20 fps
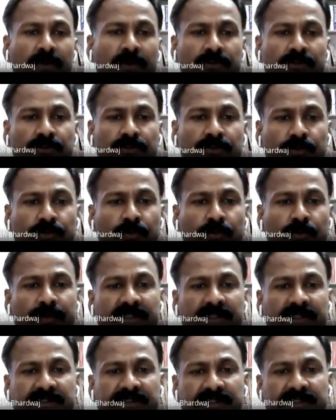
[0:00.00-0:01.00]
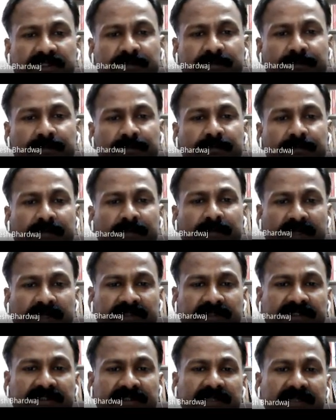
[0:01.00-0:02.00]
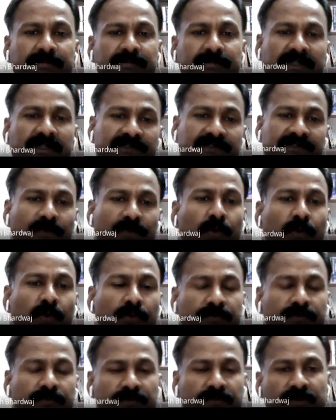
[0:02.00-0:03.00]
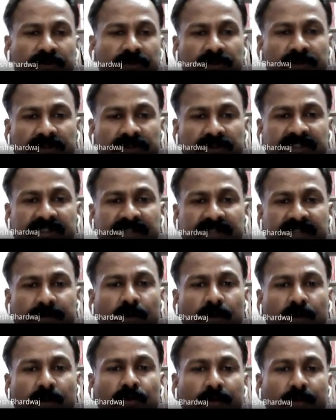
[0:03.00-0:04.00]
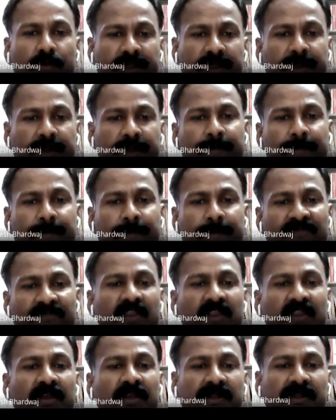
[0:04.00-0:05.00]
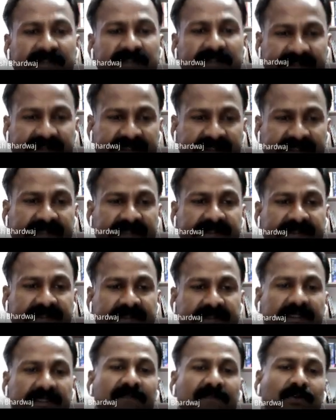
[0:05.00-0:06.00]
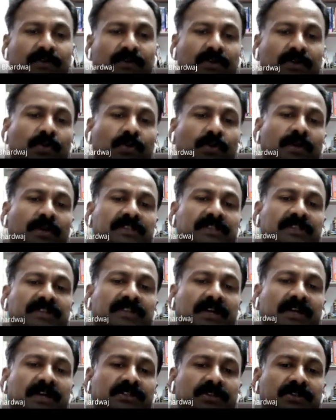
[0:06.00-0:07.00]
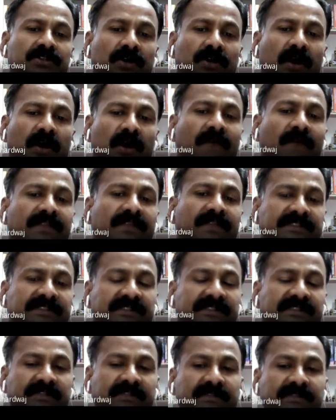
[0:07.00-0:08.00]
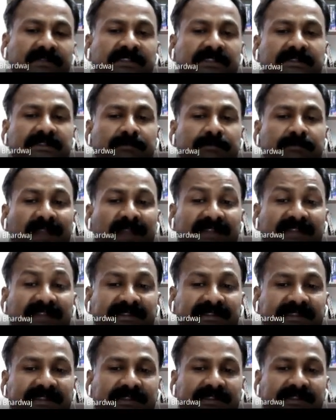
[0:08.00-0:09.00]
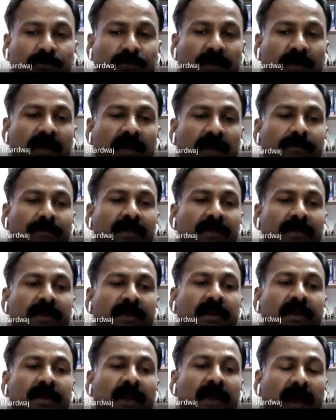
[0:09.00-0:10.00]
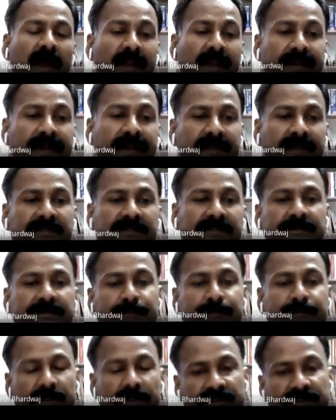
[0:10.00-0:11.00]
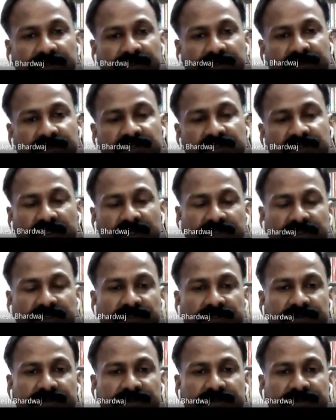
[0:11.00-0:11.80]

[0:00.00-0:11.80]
So 2 plus 3 minus 3 plus 4, this come out to be 6. Therefore, the total charge of the system is plus 6 Coulomb and it is positively charged.